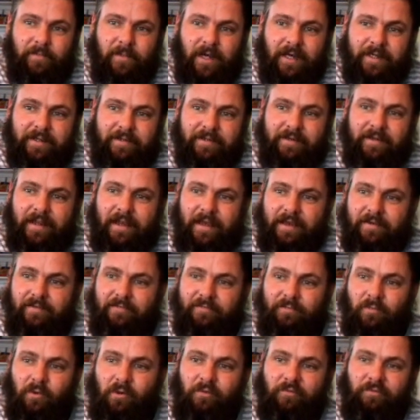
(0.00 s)
I didn't have
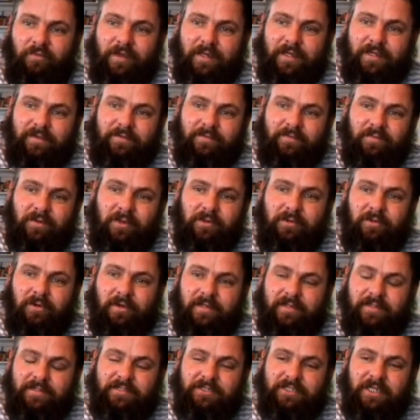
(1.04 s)
morphine fluid
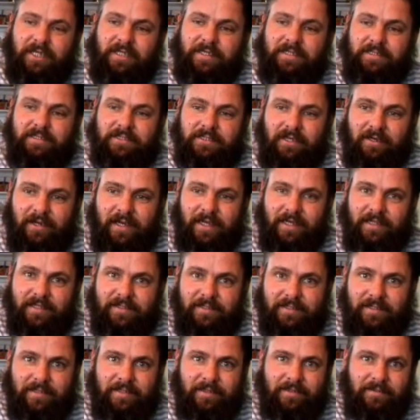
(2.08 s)
injected, so I had
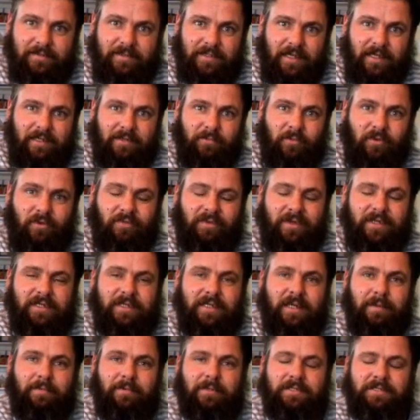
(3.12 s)
to take the morphine
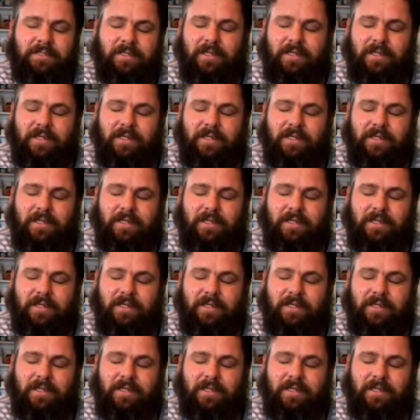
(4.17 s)
tablets.